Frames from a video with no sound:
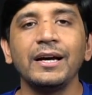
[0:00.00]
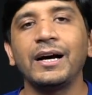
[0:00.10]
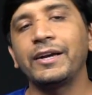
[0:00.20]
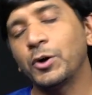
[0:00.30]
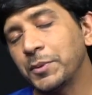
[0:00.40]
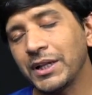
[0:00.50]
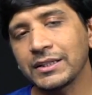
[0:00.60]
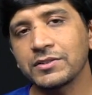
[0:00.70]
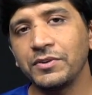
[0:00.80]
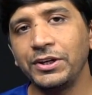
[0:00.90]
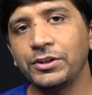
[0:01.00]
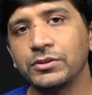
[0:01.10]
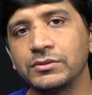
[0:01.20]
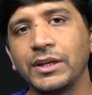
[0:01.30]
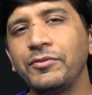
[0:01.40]
I hope you like this
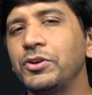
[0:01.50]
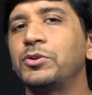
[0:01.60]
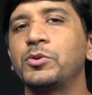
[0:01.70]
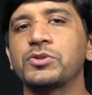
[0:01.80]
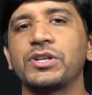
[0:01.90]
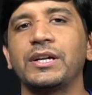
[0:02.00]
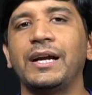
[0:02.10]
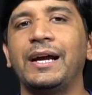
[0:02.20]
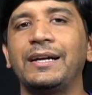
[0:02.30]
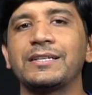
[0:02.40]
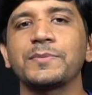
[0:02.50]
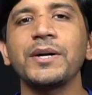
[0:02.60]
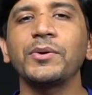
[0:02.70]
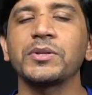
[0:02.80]
video. If you do, share and subscribe to